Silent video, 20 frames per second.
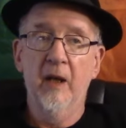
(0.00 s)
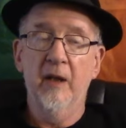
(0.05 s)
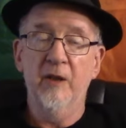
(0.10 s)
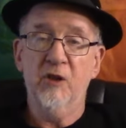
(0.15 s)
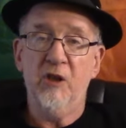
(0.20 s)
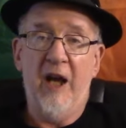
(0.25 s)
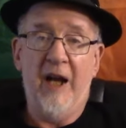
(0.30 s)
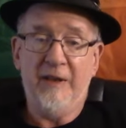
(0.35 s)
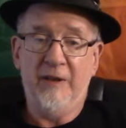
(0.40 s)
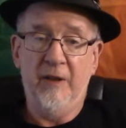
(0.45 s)

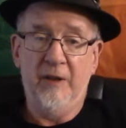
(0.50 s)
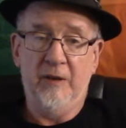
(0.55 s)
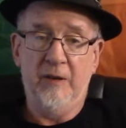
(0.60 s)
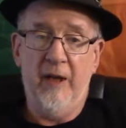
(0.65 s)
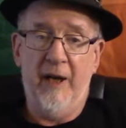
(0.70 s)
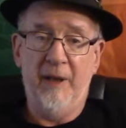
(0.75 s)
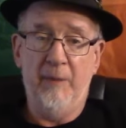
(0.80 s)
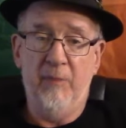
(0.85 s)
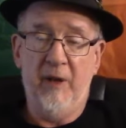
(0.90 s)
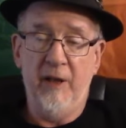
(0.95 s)
Jack did a
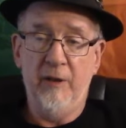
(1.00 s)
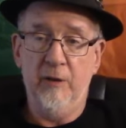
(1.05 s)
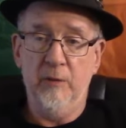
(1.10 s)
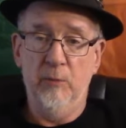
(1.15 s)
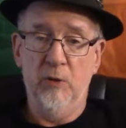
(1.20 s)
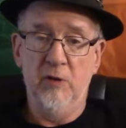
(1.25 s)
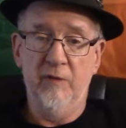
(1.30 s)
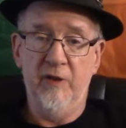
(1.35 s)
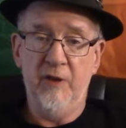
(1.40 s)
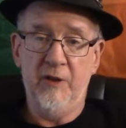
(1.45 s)
lot of biker
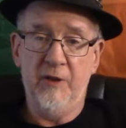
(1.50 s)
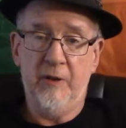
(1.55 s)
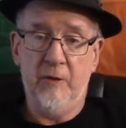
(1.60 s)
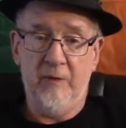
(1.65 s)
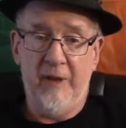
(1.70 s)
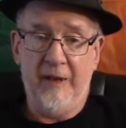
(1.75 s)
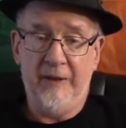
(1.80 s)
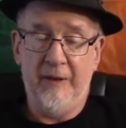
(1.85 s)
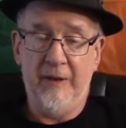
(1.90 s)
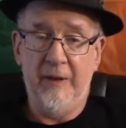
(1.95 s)
movies,
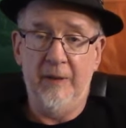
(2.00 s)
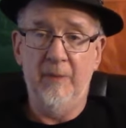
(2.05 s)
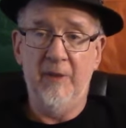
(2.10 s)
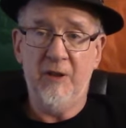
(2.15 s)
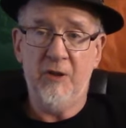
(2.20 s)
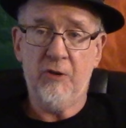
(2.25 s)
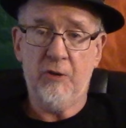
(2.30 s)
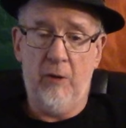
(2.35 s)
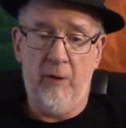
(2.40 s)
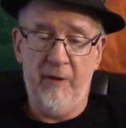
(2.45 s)
directed them and
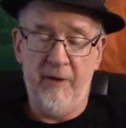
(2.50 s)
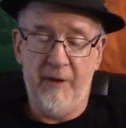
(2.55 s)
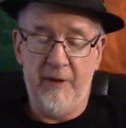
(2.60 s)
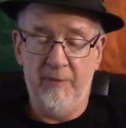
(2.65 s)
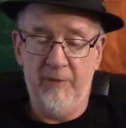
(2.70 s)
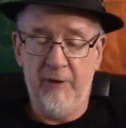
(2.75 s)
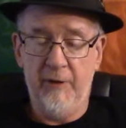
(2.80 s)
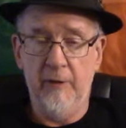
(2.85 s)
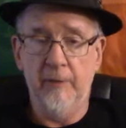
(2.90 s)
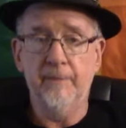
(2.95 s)
starred in them
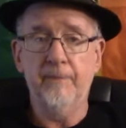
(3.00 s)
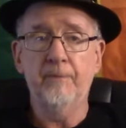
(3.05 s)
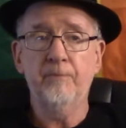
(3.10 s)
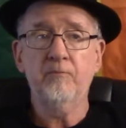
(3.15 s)
too.